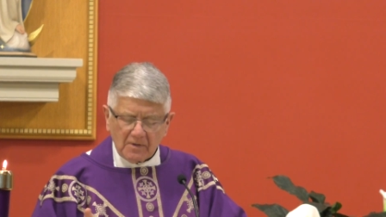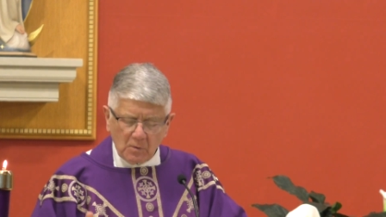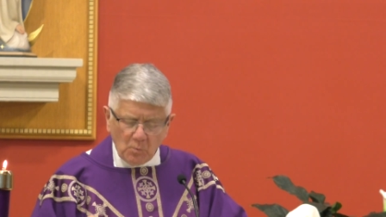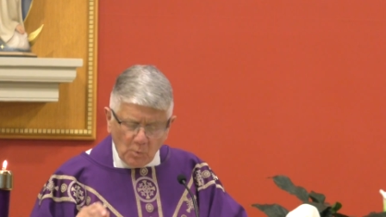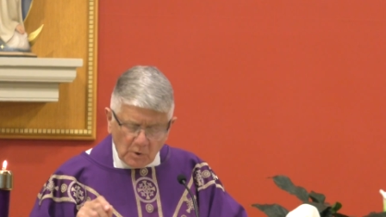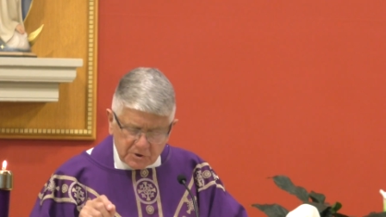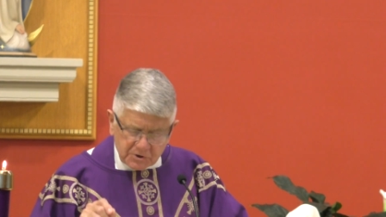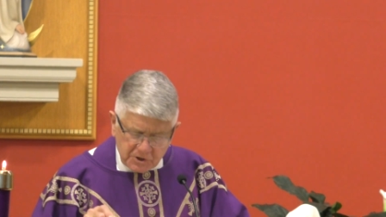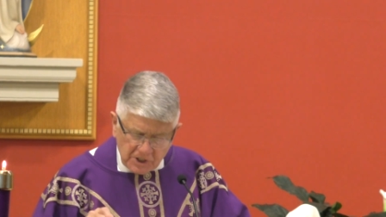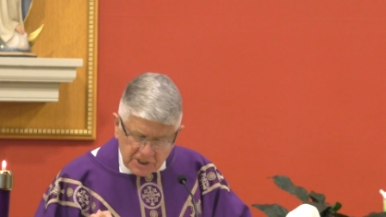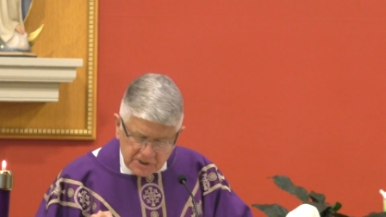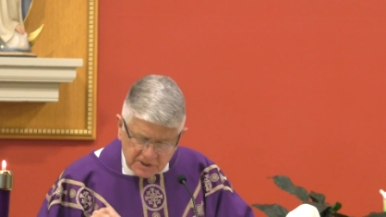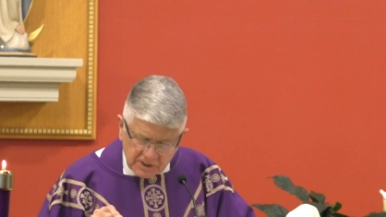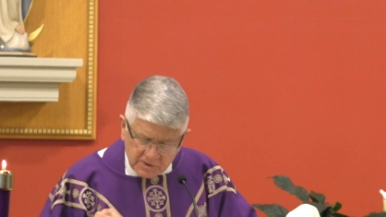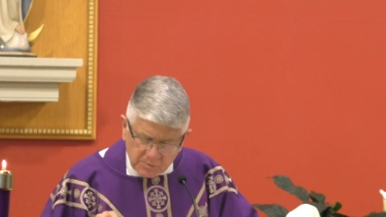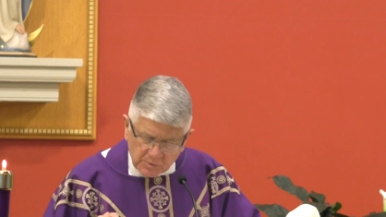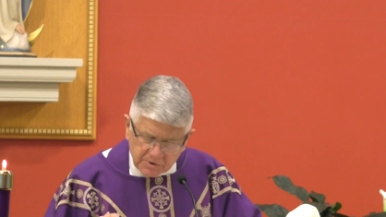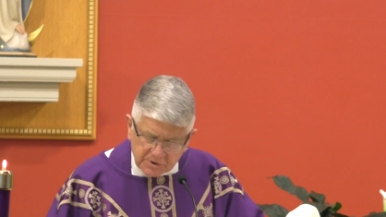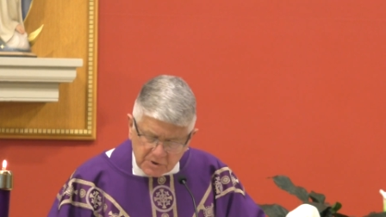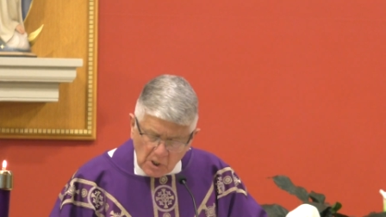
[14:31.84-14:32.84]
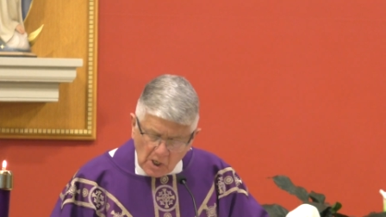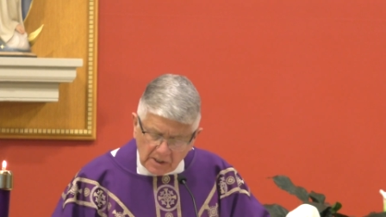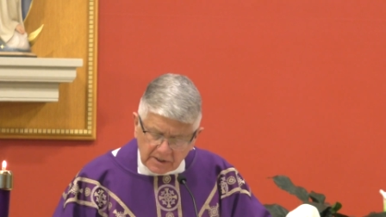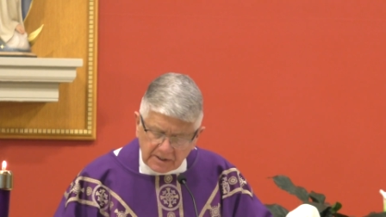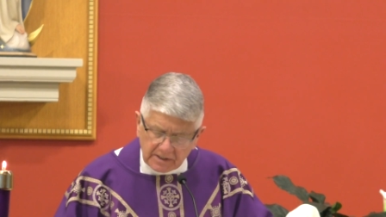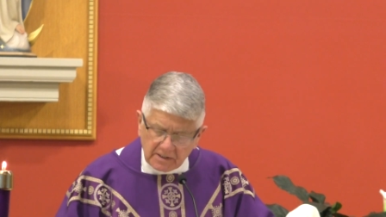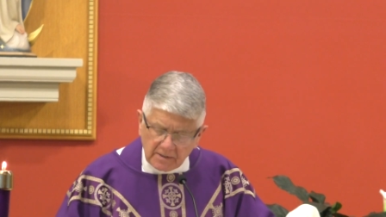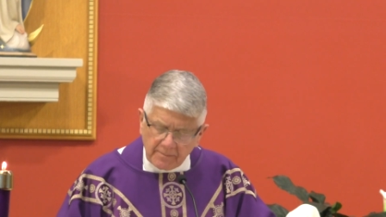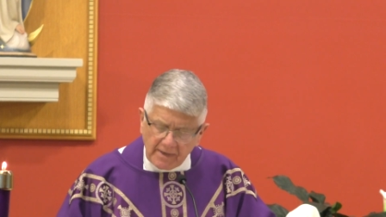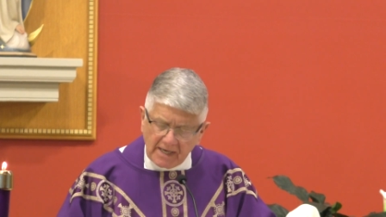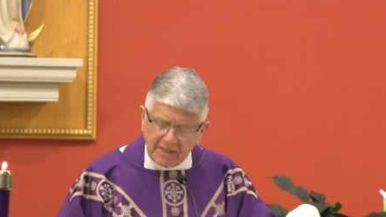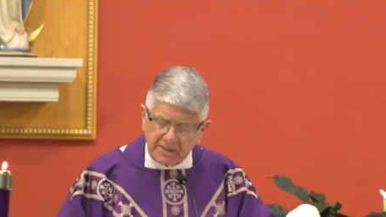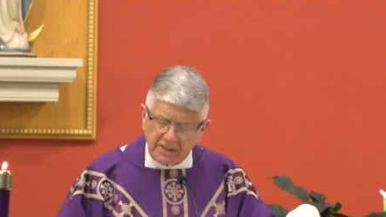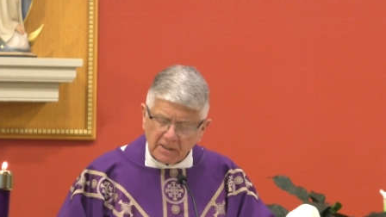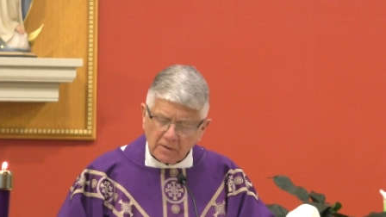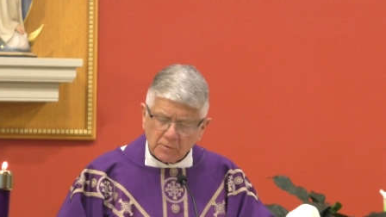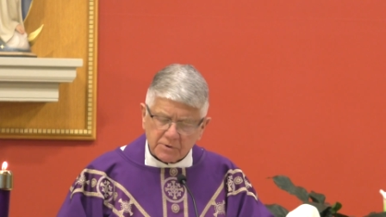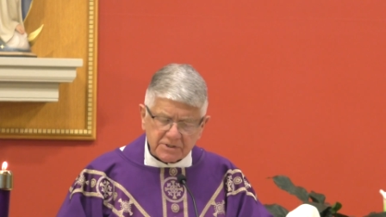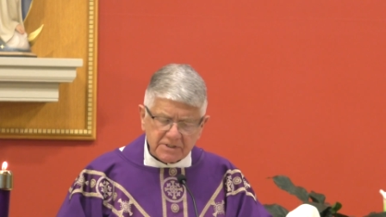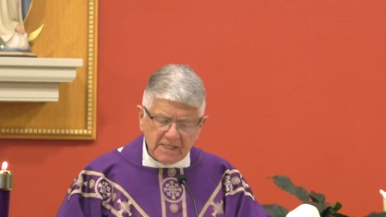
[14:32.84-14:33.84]
What Jesus was talking about
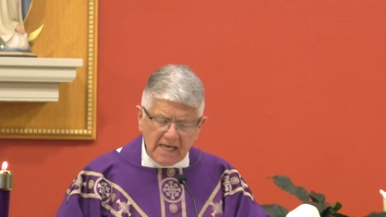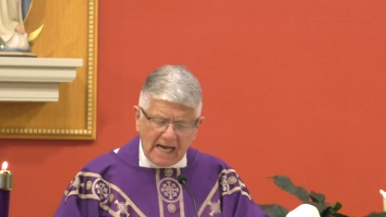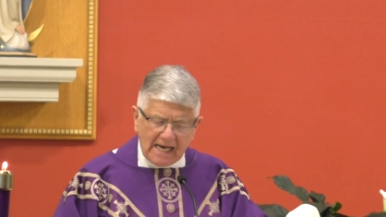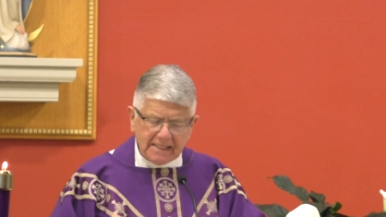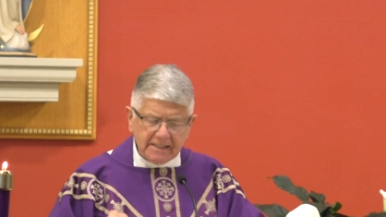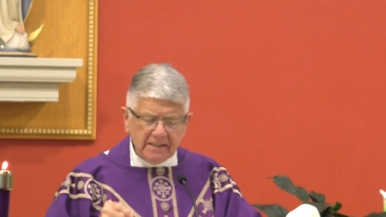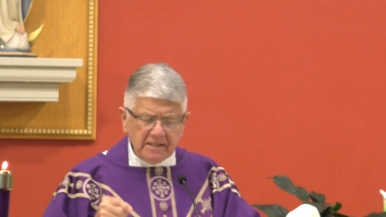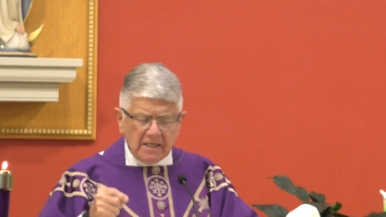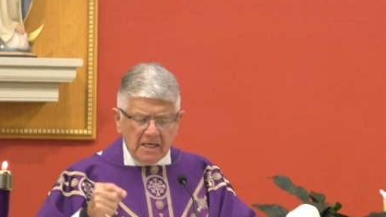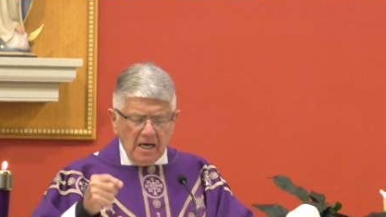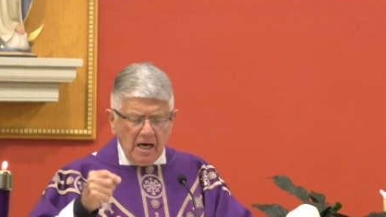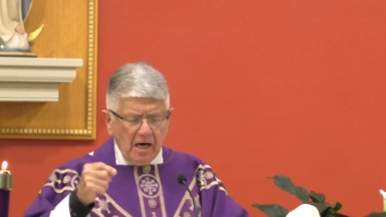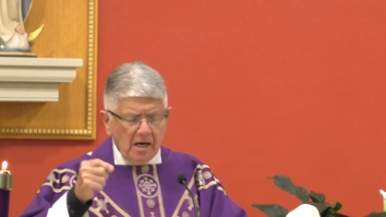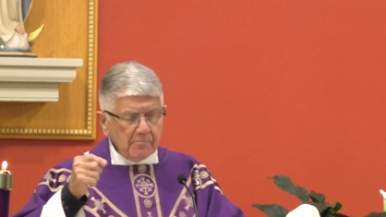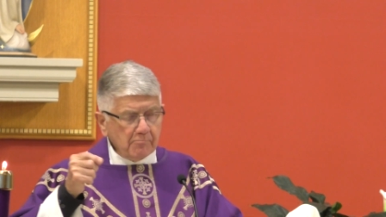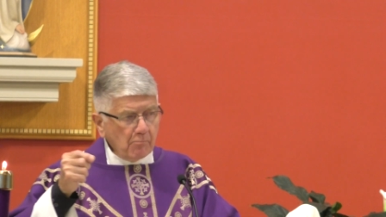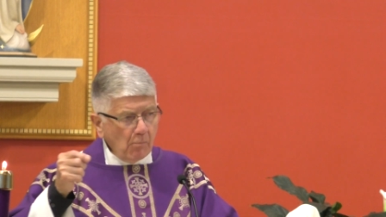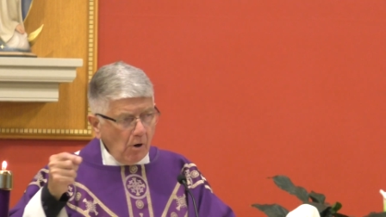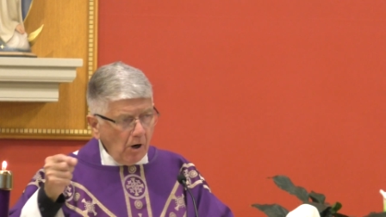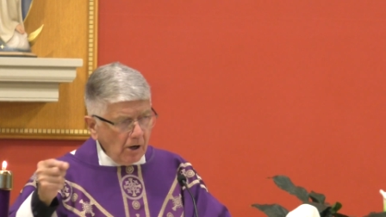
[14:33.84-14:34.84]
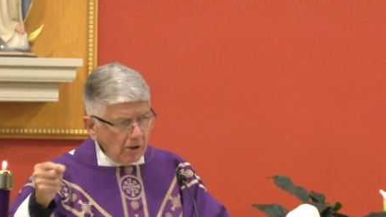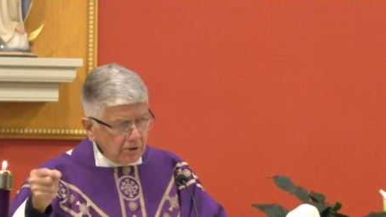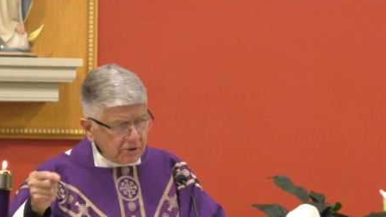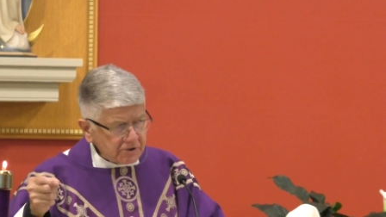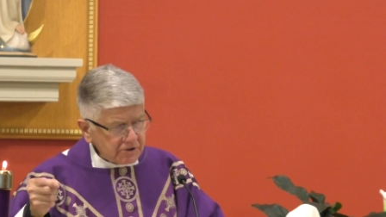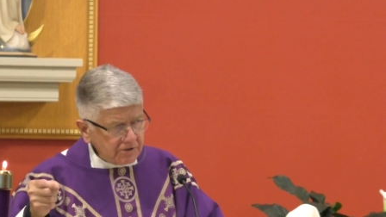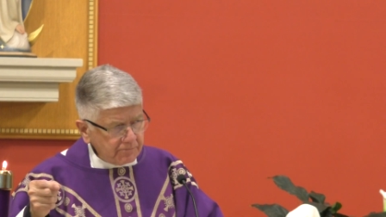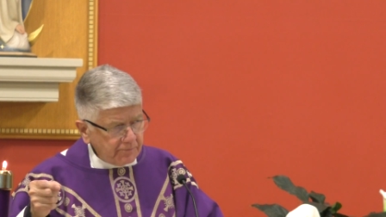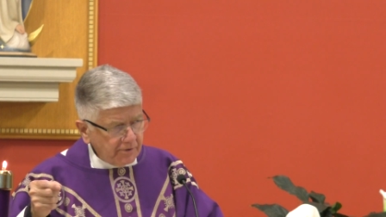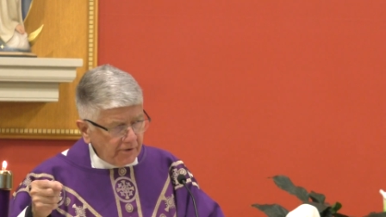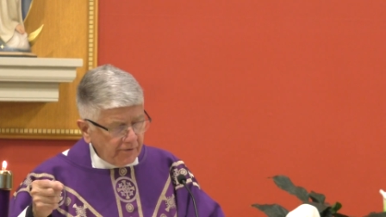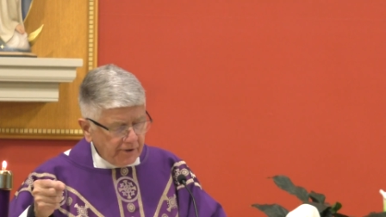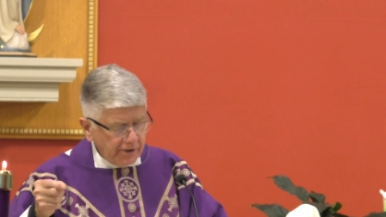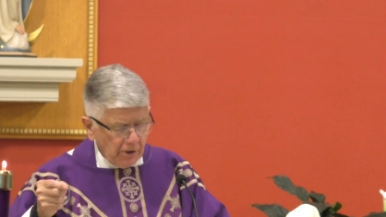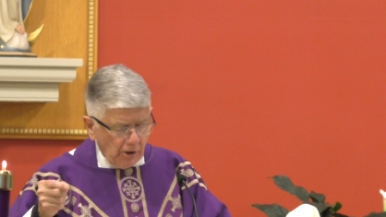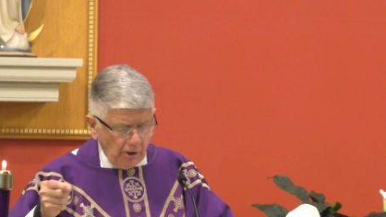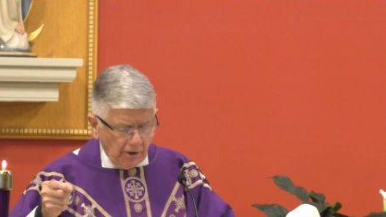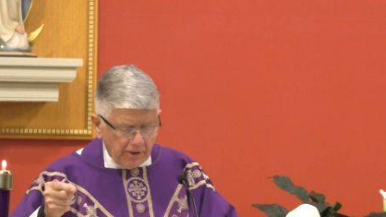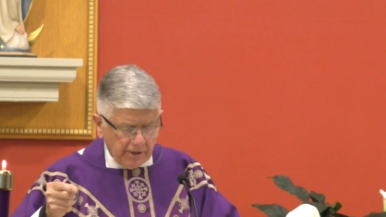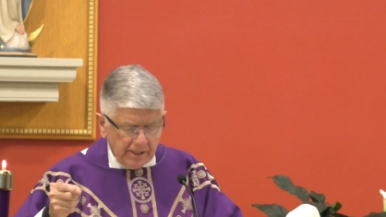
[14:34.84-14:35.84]
here was not a moral
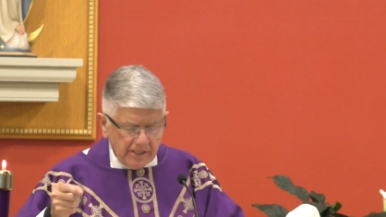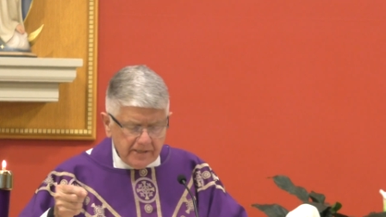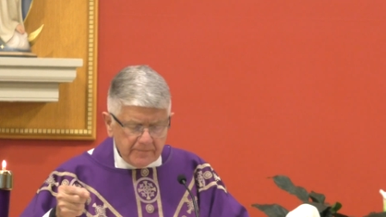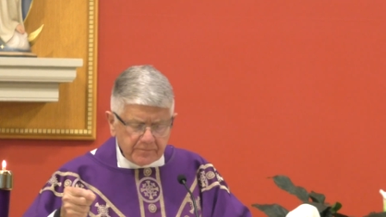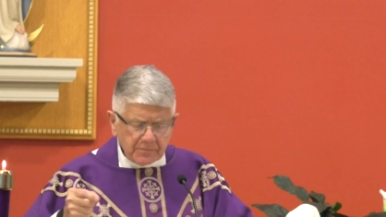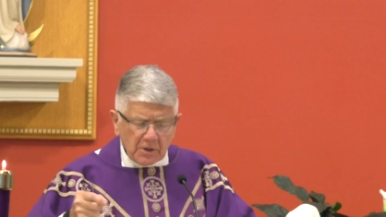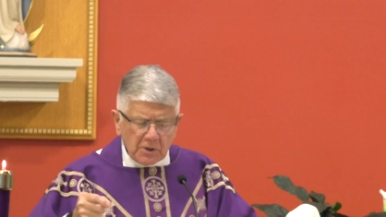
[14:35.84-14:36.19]
superiority,